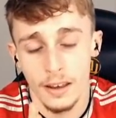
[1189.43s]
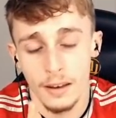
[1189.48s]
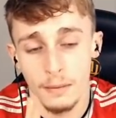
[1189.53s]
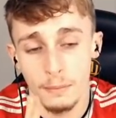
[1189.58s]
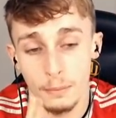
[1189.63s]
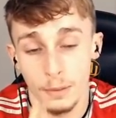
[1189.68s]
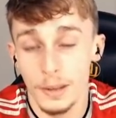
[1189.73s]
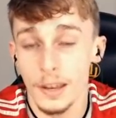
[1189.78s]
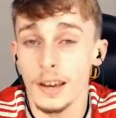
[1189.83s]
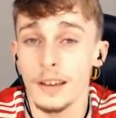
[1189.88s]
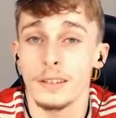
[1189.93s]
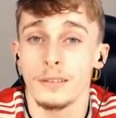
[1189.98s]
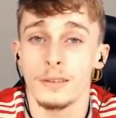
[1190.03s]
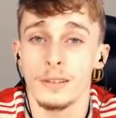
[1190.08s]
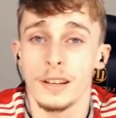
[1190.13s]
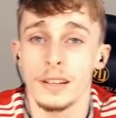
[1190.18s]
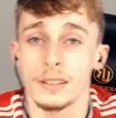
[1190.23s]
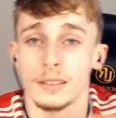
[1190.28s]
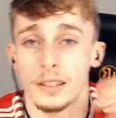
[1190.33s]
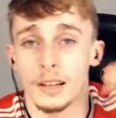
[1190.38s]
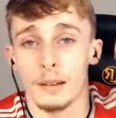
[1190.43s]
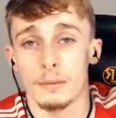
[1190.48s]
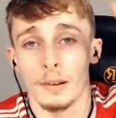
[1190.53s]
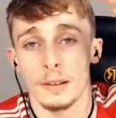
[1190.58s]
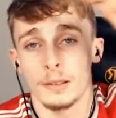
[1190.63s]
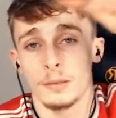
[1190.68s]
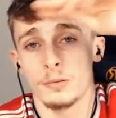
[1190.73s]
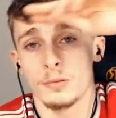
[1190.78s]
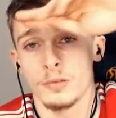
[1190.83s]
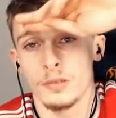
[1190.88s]
But yeah, until next time, like,
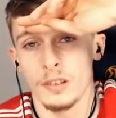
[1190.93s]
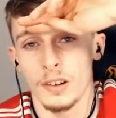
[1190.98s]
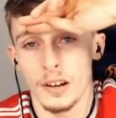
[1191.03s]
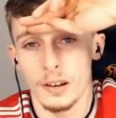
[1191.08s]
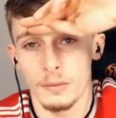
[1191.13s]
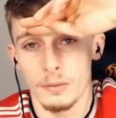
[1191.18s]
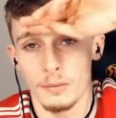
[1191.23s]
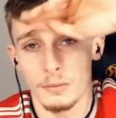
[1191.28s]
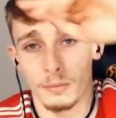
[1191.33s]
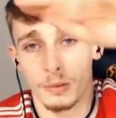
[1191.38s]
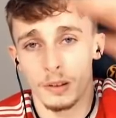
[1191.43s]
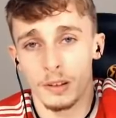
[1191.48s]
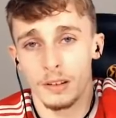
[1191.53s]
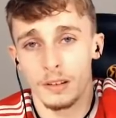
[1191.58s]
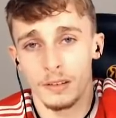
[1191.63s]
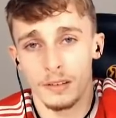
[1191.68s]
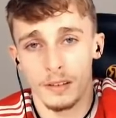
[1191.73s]
subscribe. Peace.